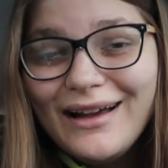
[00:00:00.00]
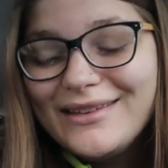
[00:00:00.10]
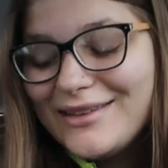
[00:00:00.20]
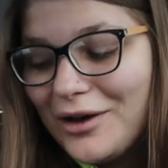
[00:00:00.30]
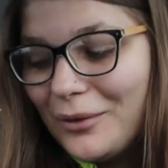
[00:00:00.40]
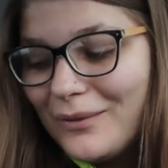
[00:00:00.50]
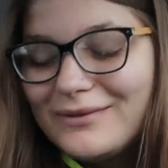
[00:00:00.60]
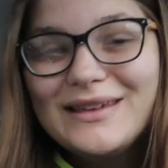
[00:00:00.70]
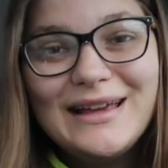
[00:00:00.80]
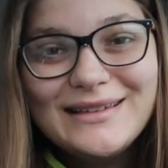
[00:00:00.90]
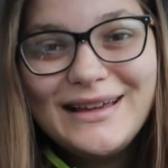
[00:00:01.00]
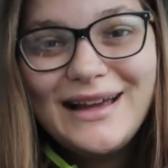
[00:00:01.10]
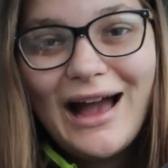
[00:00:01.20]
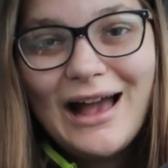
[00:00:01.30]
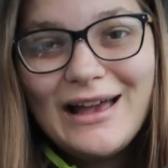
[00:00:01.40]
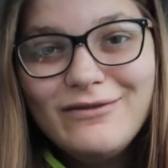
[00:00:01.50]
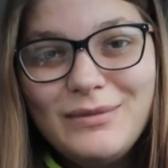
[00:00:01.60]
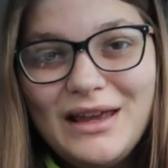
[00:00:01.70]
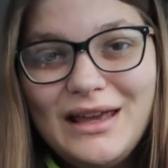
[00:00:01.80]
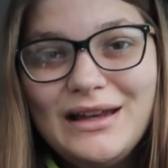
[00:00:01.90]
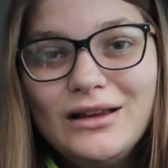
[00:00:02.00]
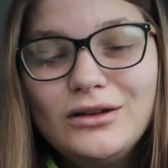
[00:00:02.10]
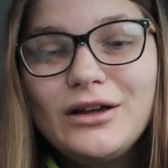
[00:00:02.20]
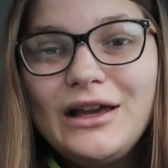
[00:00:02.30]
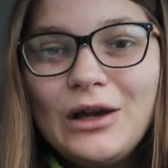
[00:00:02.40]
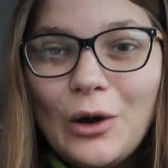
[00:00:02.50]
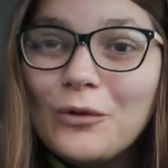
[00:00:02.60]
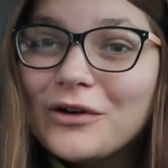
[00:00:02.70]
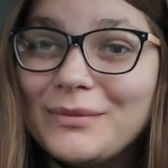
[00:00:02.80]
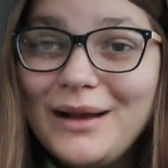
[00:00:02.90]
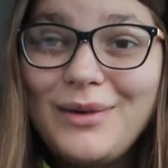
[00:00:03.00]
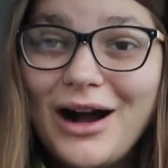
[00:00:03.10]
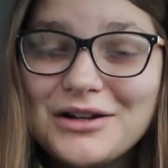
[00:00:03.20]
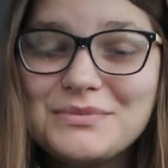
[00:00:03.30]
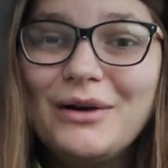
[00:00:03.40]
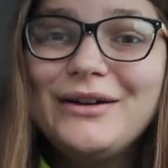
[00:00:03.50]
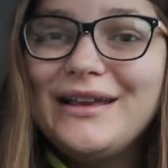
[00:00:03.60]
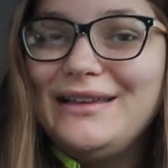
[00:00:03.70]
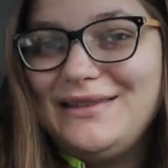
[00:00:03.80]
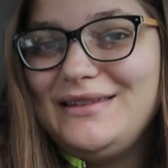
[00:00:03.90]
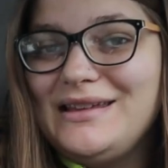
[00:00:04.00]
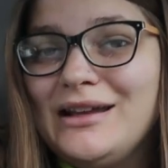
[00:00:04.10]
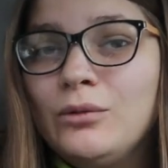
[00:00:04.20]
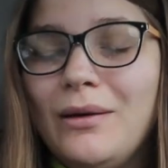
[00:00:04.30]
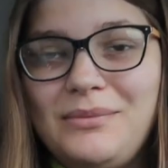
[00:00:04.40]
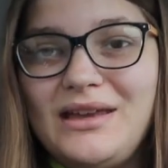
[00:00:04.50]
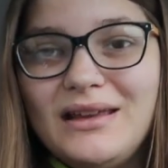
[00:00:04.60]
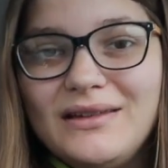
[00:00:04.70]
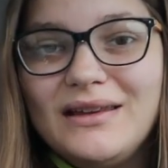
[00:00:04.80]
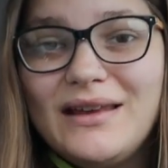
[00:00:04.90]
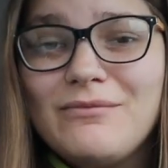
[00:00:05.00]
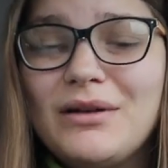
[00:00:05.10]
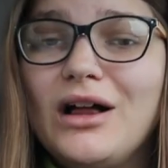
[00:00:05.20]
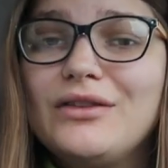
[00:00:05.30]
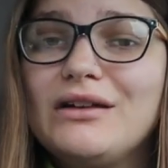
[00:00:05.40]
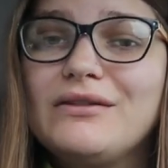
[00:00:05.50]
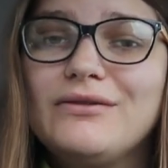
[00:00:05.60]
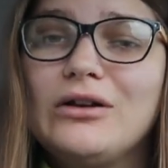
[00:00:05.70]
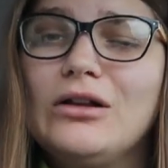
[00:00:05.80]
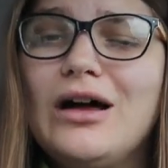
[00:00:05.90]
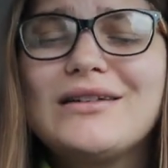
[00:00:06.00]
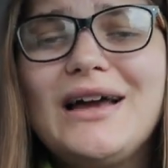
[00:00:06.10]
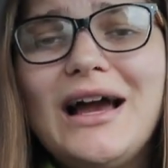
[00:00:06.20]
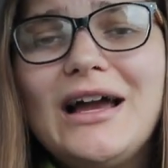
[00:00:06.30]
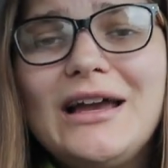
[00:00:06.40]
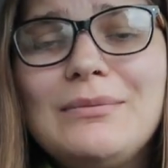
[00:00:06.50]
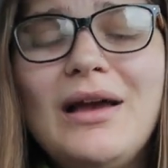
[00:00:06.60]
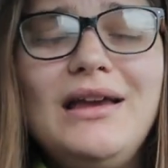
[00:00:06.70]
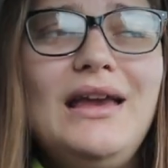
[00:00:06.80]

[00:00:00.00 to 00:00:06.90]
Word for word: So, lately I have been looking over my Poshmark and seeing what pieces have been on there for a long time,